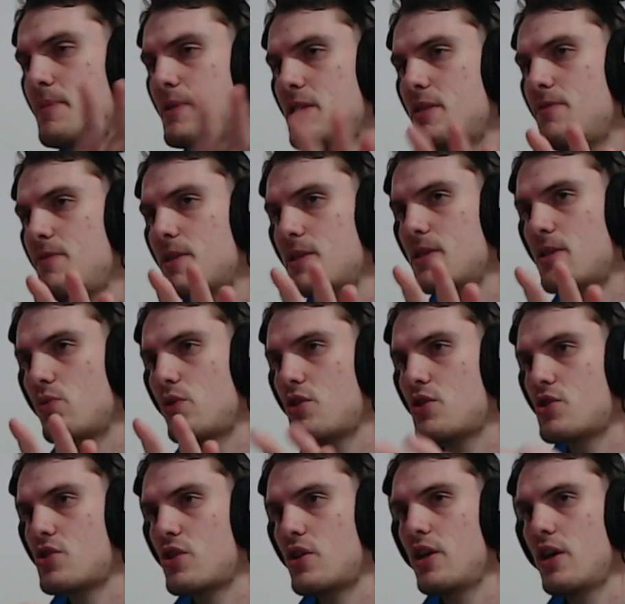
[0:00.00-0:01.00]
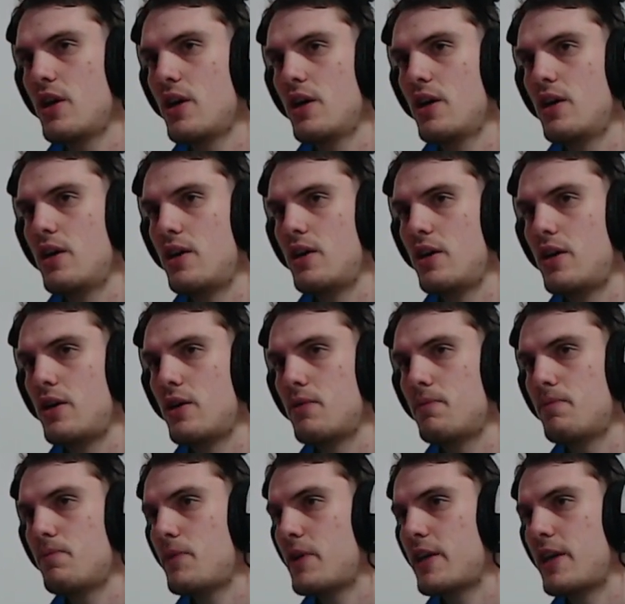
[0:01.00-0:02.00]
specific situation, uh,
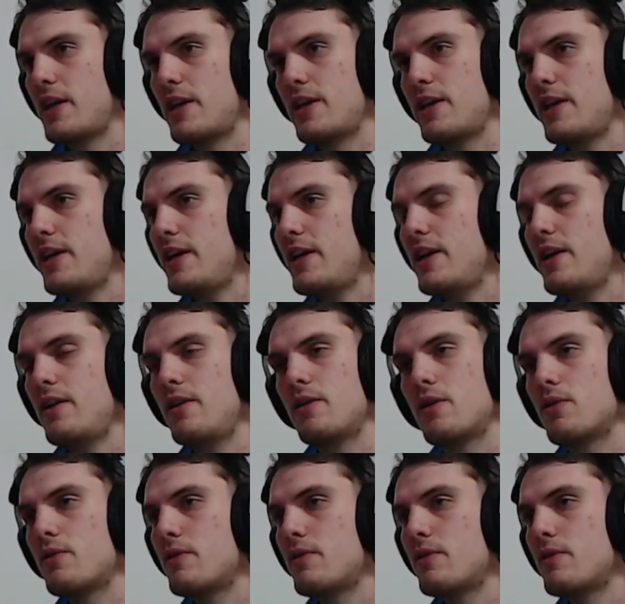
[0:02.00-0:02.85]
again, heal,